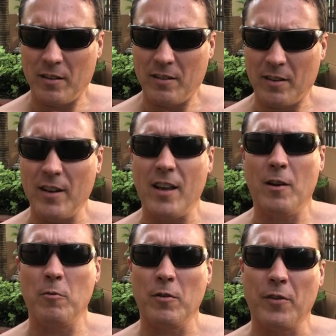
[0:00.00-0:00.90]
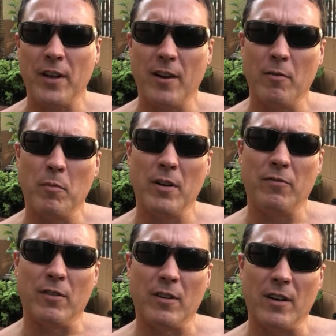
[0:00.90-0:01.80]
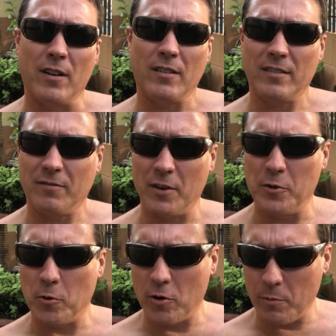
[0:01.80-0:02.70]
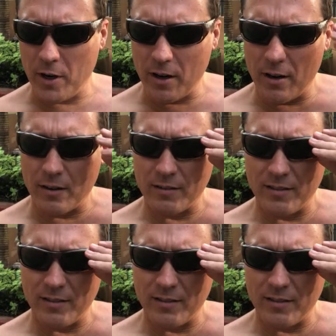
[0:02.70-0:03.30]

So anyhow, I want to thank everybody for joining me here.